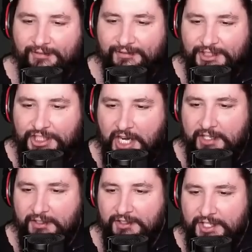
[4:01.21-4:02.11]
Shit,
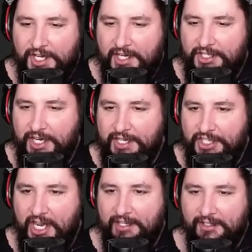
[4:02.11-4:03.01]
shit, shit,
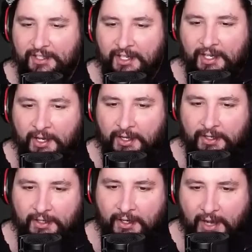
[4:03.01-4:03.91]
shit.
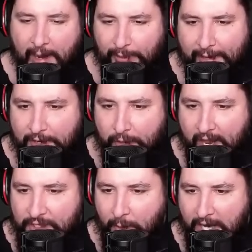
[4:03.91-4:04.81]
I blame you
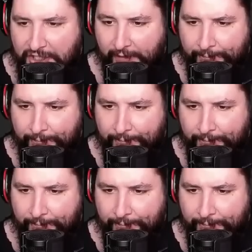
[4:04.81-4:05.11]
guys watching.